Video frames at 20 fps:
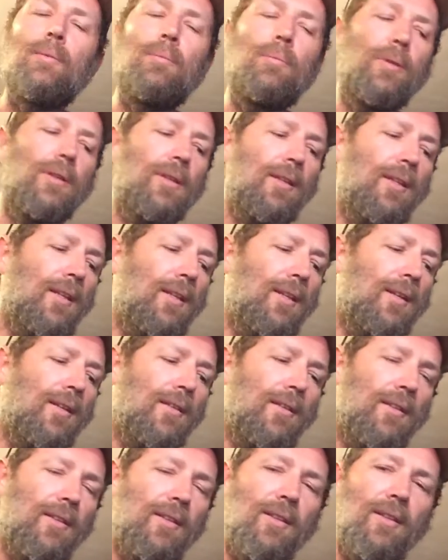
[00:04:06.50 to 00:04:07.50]

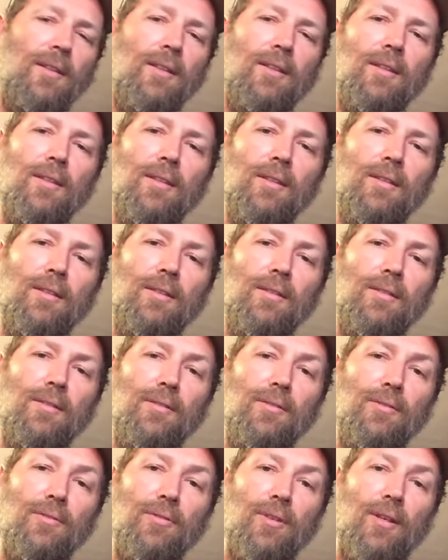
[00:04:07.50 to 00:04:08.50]

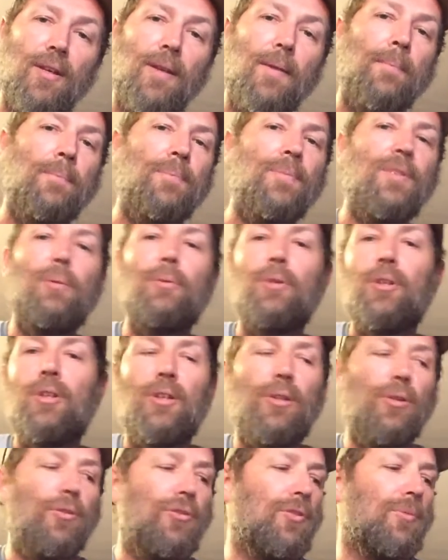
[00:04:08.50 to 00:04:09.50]
believe. Then we're going
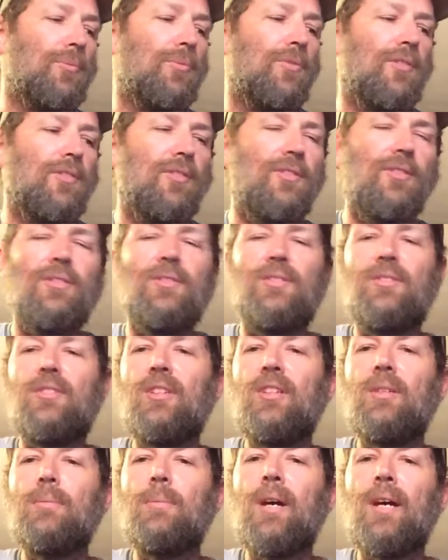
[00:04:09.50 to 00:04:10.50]
to go some
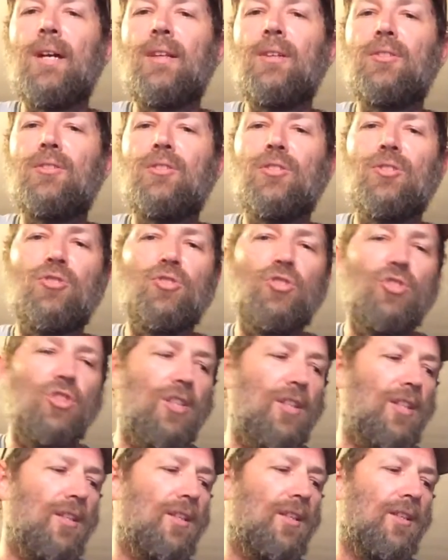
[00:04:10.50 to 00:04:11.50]
D minor to
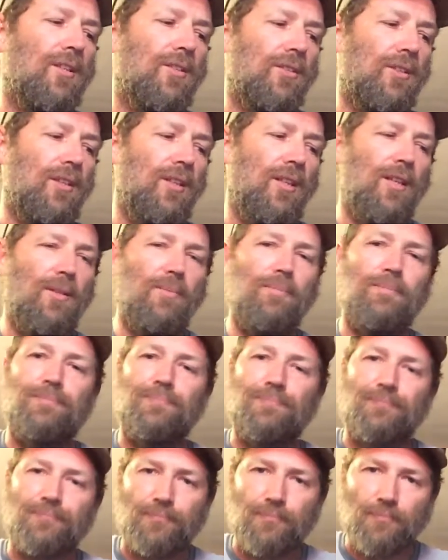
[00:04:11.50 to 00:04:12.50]
G, and again,
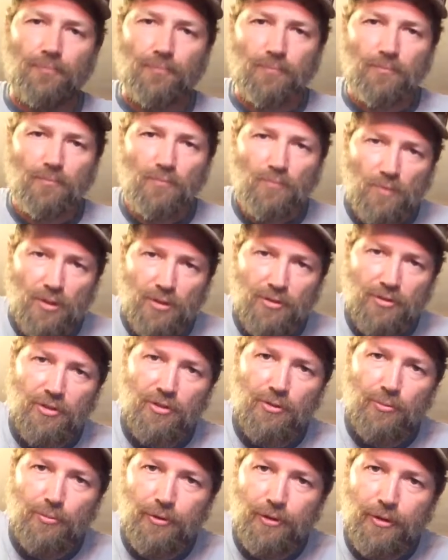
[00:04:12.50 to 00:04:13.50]

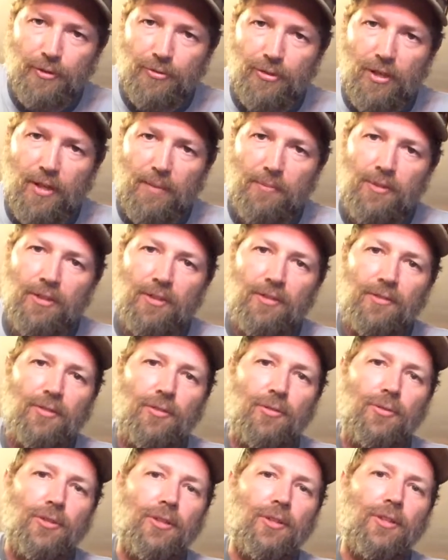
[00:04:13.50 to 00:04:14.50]
since we're in our drop D
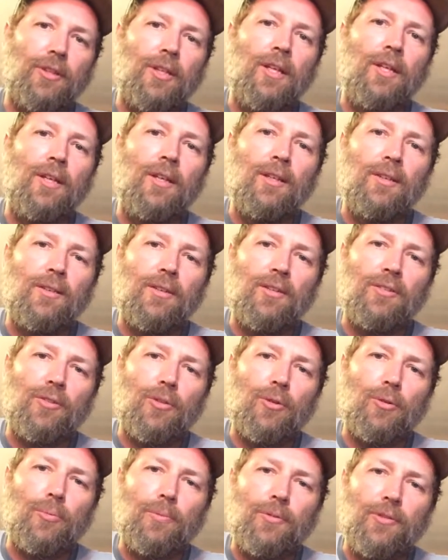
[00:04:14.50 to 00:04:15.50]
tuning, this
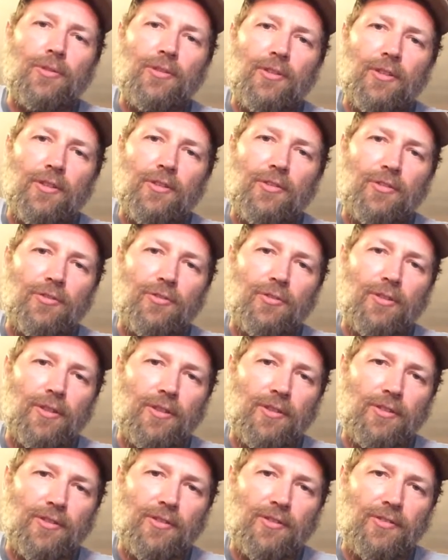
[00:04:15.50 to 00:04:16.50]
open 6th
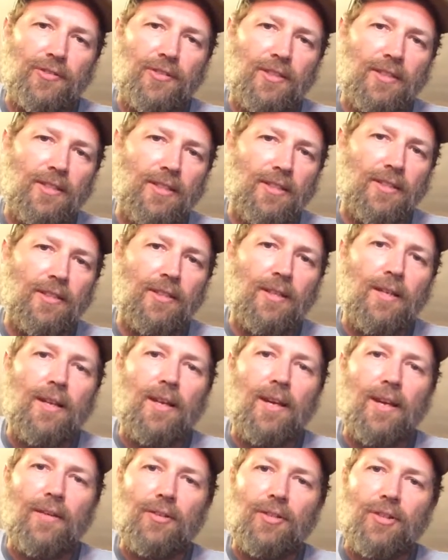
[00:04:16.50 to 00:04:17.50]
string is a D.
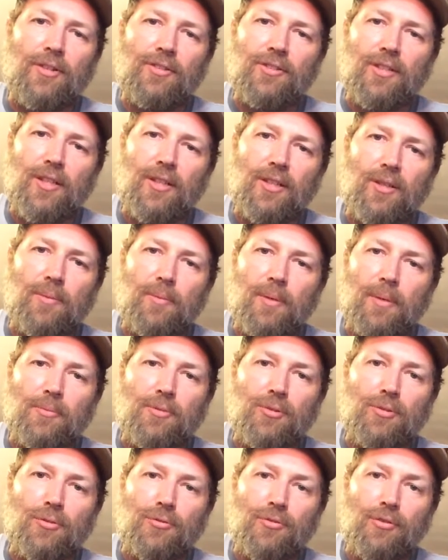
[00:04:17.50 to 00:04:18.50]
Everything's got to come up
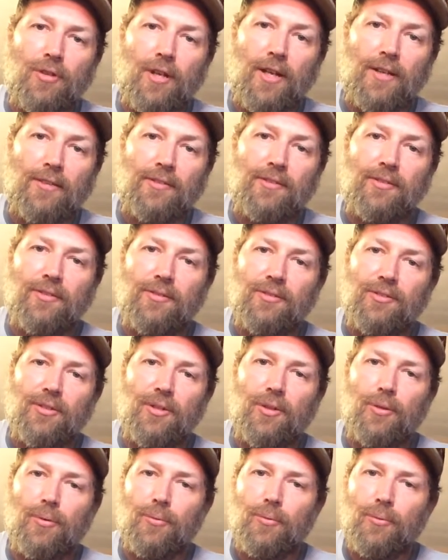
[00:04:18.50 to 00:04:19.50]
2 frets.
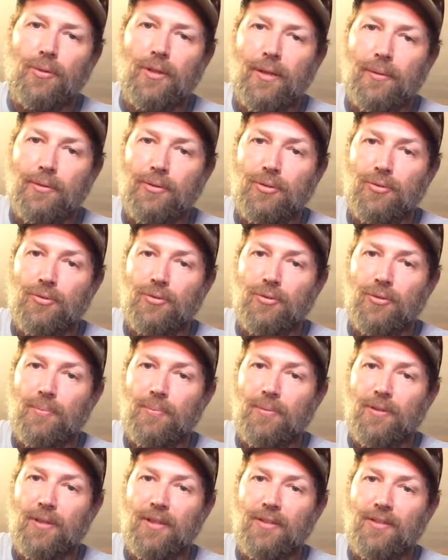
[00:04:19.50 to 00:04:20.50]
So where I would usually
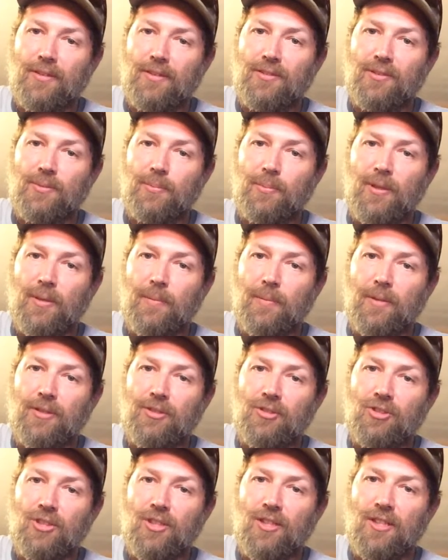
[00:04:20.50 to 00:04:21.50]
play this to play my
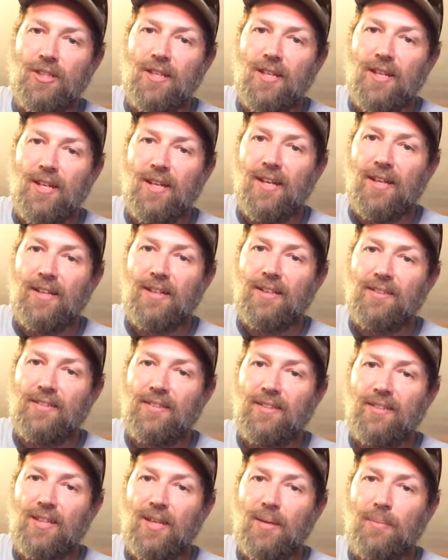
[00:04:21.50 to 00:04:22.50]
G, I got to
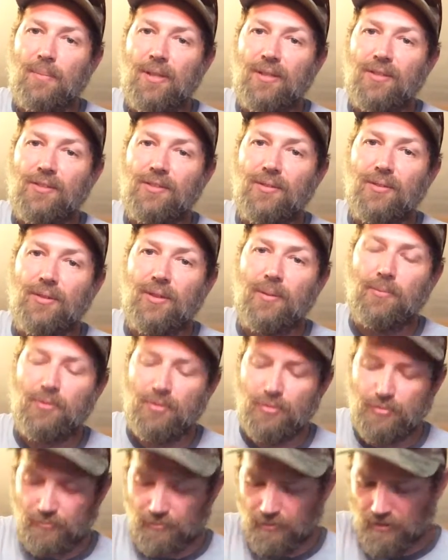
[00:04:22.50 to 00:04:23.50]
take that bass note up
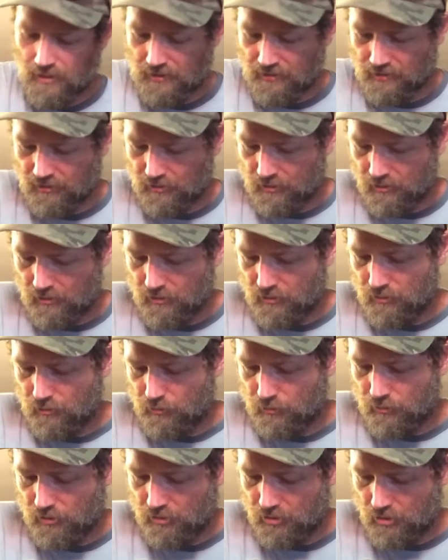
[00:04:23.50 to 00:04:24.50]
2 frets. The good
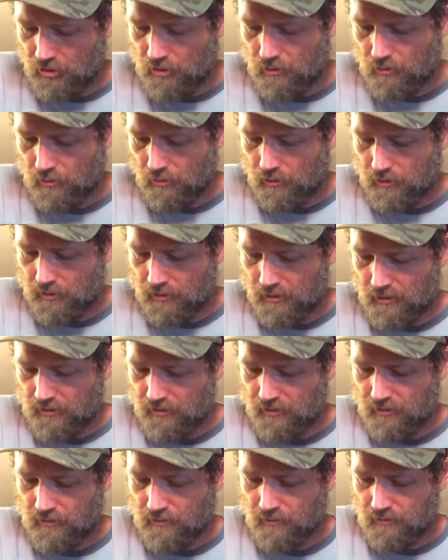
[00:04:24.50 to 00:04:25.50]
news with the G chord
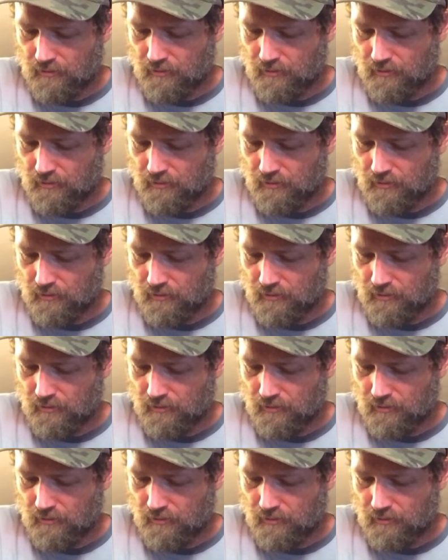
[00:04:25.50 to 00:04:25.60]
is